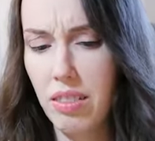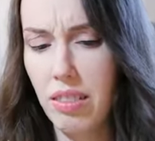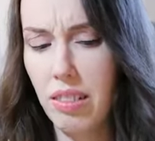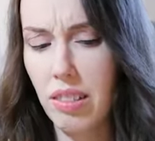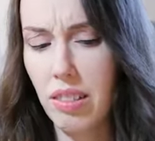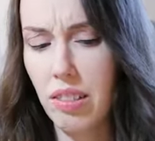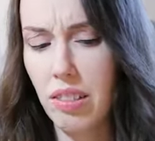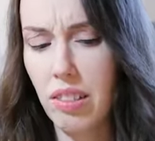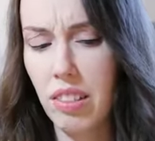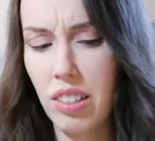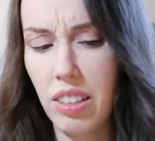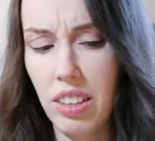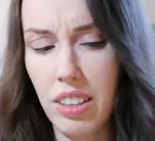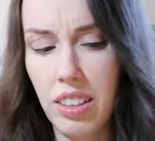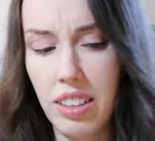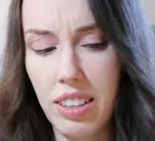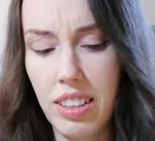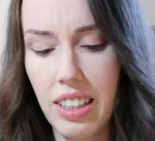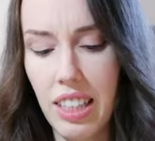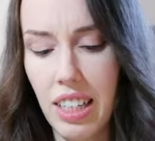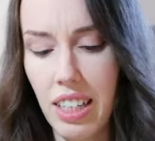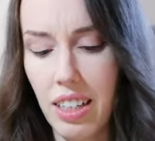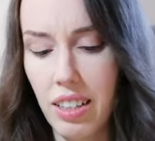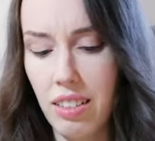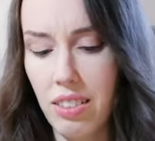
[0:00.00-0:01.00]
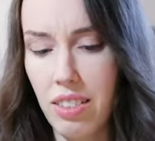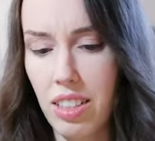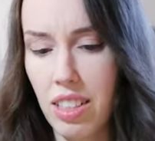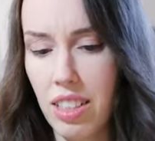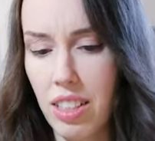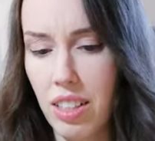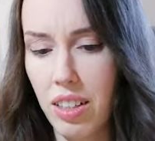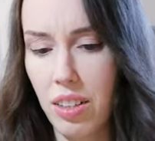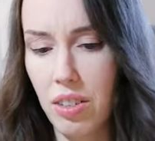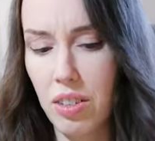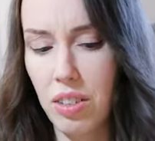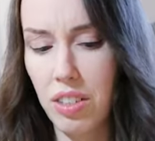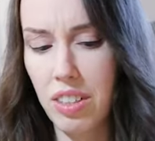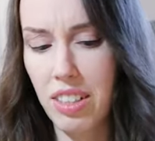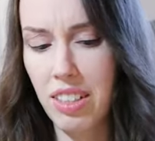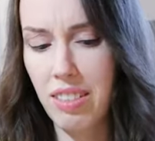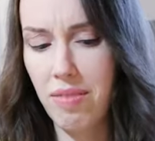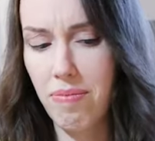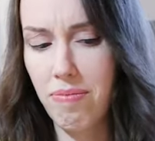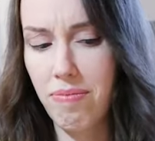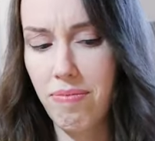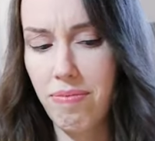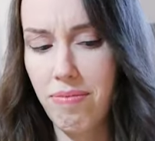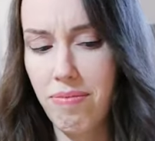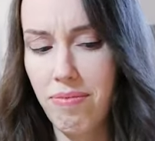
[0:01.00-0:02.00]
oh, that just looks
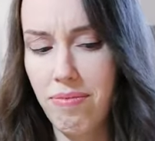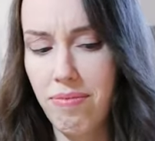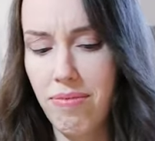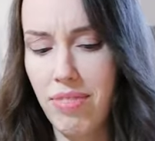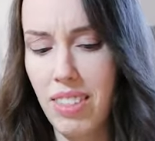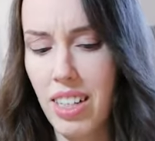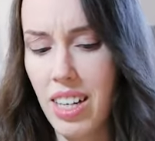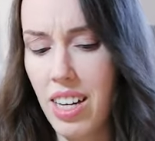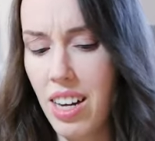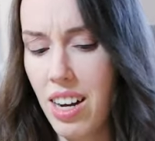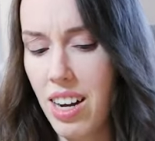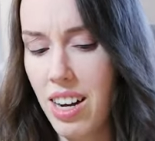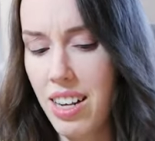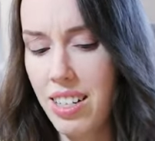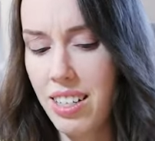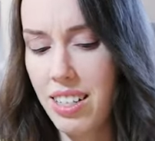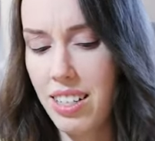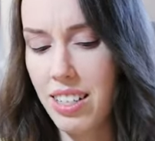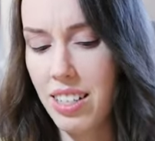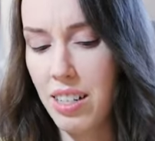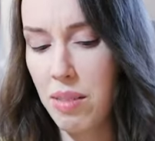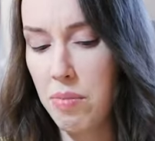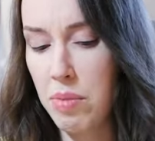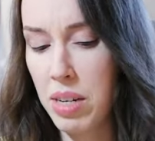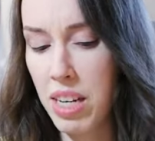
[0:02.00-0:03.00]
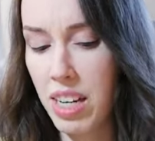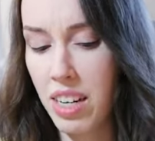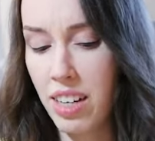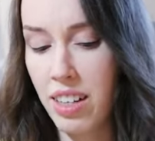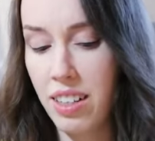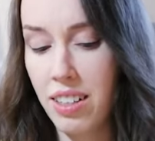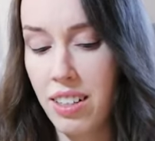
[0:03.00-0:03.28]
Nasty, man.